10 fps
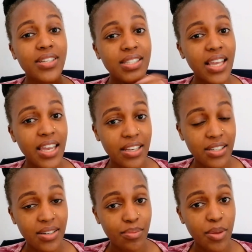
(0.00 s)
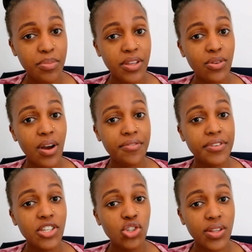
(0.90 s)
overstayed, maybe you
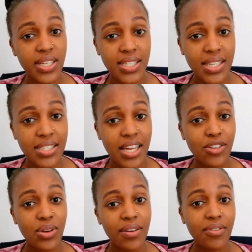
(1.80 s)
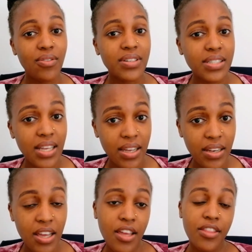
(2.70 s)
have finished your 30 days and you have
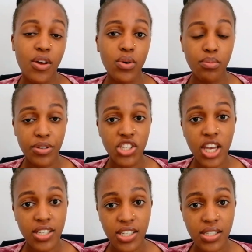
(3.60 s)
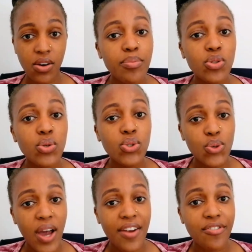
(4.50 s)
overstayed, there will be charges up to
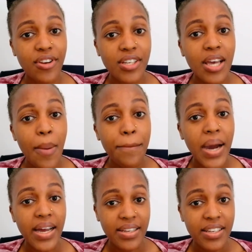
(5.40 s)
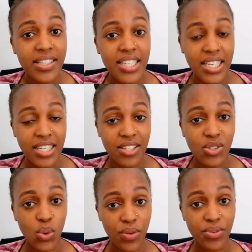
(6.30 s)
200 per day.
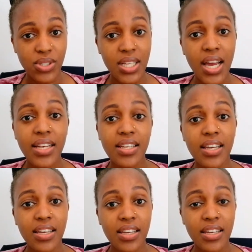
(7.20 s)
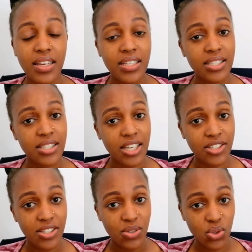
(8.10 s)
So if you stay a day, it
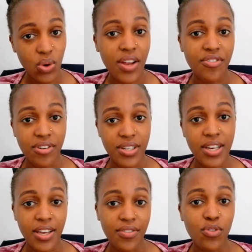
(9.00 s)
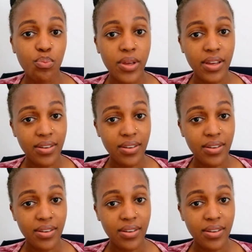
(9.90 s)
charges you 200. If